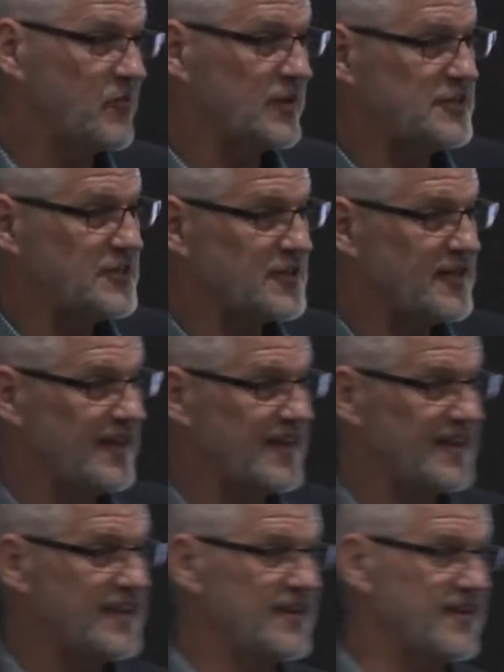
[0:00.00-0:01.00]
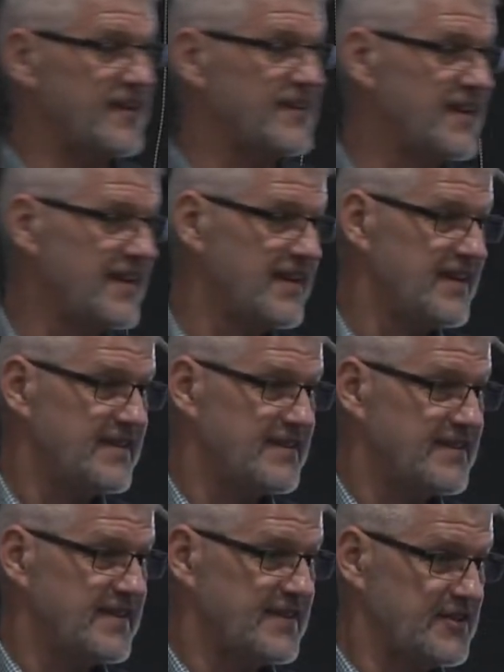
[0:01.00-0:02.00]
what you're going to hear,
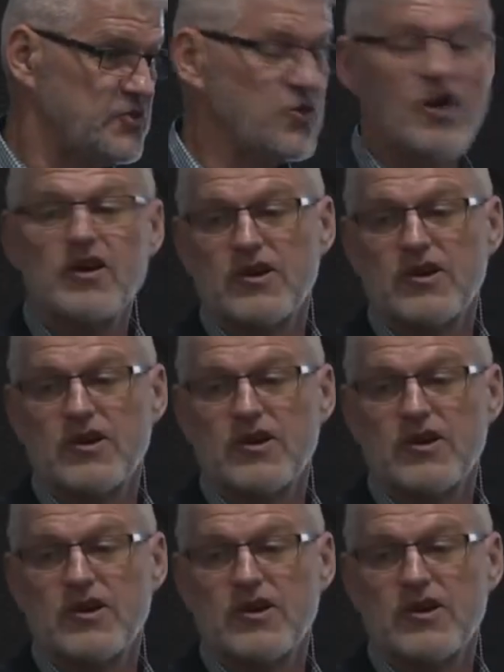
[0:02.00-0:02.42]
you heard